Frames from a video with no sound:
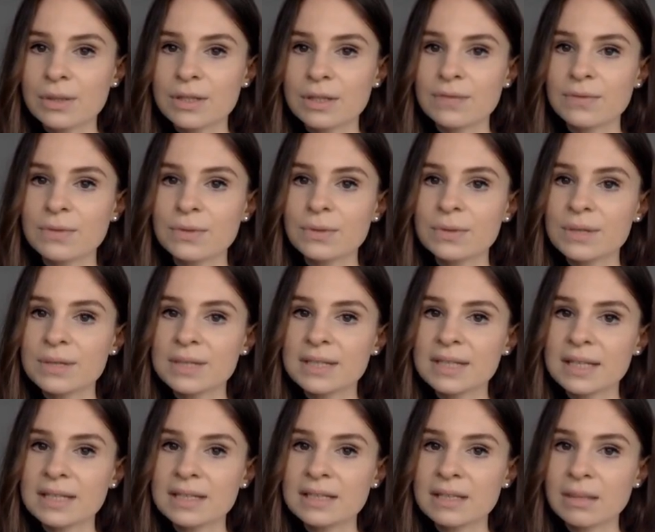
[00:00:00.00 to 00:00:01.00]
if users
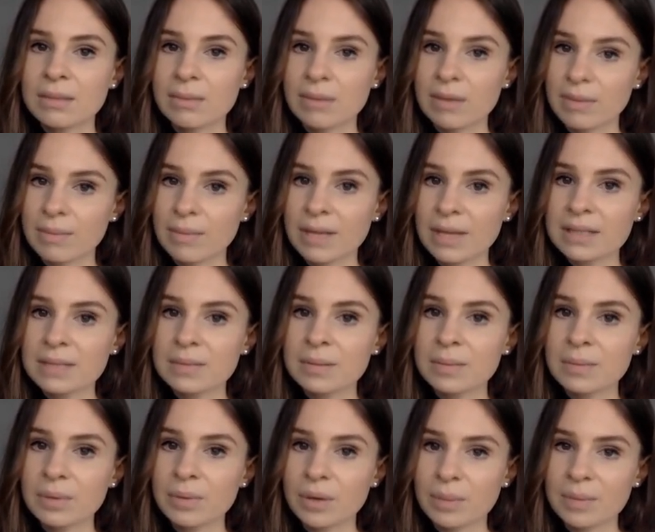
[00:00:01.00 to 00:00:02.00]
can deal with multiple
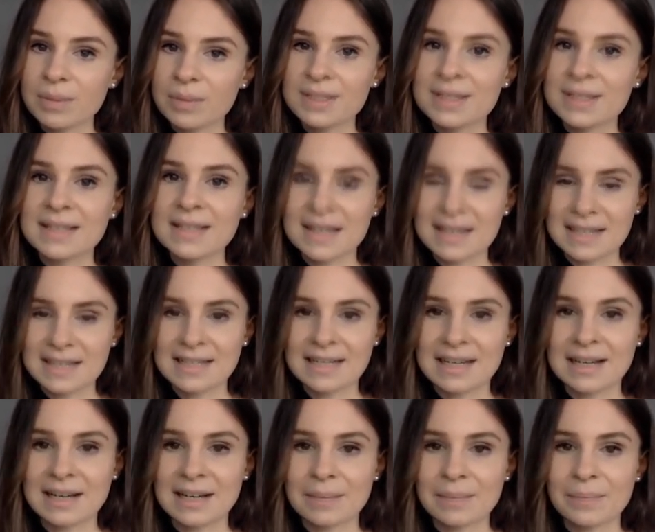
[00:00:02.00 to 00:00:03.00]
purposes at a
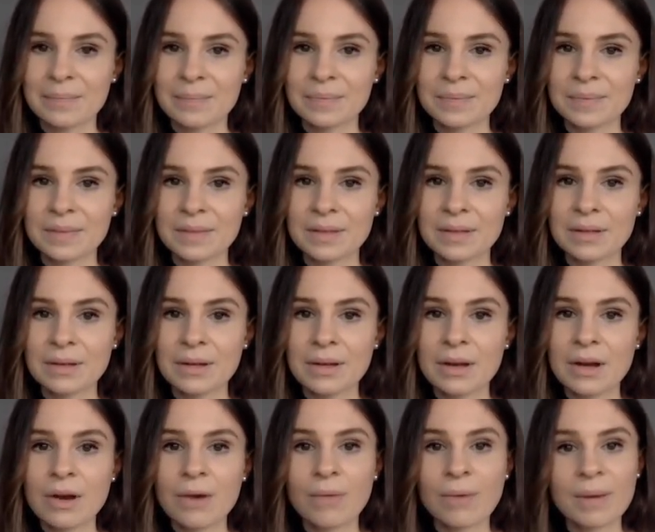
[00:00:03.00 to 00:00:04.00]
time.
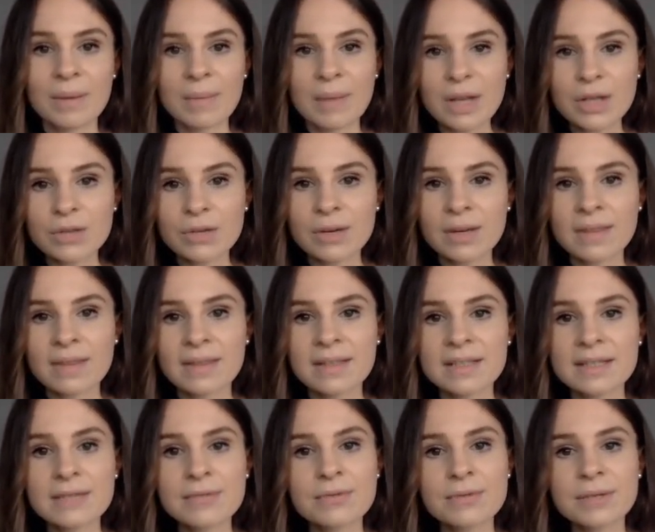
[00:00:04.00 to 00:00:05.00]
When measuring the
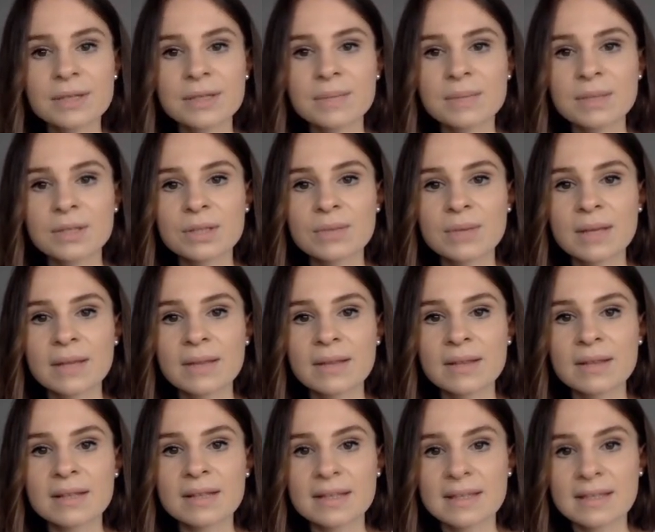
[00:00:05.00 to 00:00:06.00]
difference between
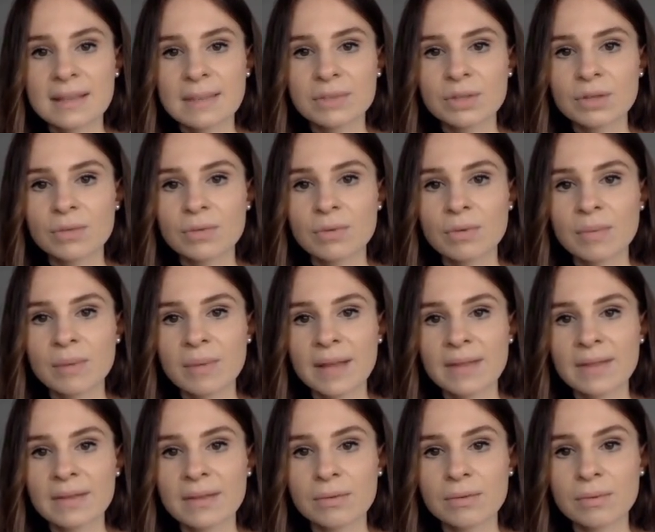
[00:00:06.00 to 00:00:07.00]
the deception group
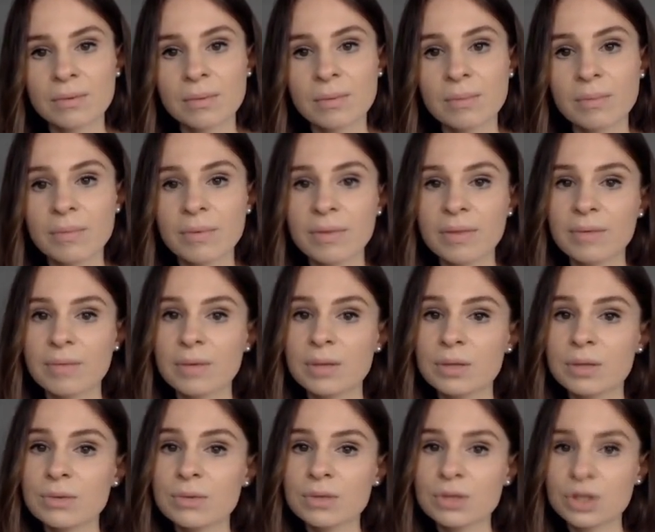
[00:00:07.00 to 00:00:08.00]
and the group with the
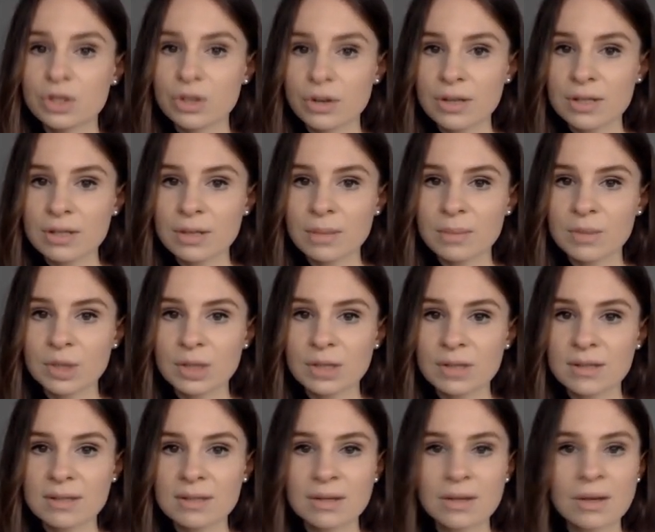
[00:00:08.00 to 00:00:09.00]
reduced choice
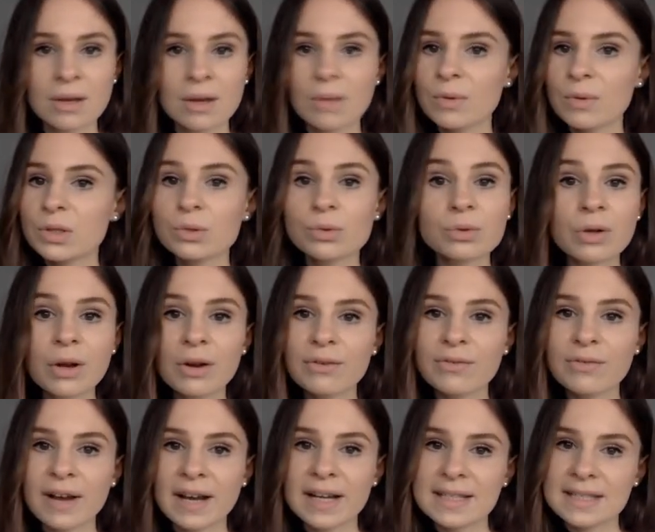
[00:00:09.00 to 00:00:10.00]
options, we do
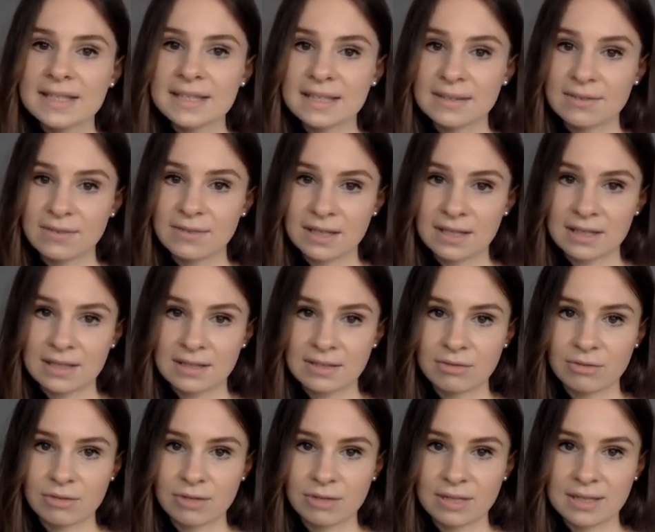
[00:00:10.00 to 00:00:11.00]
not find significant
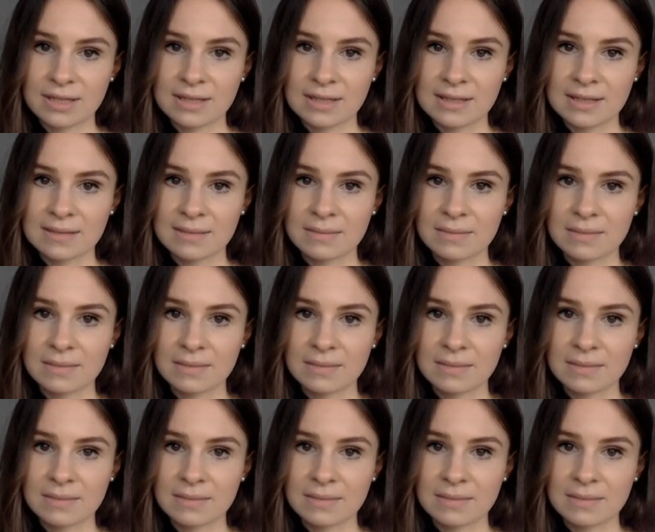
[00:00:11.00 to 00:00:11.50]
differences.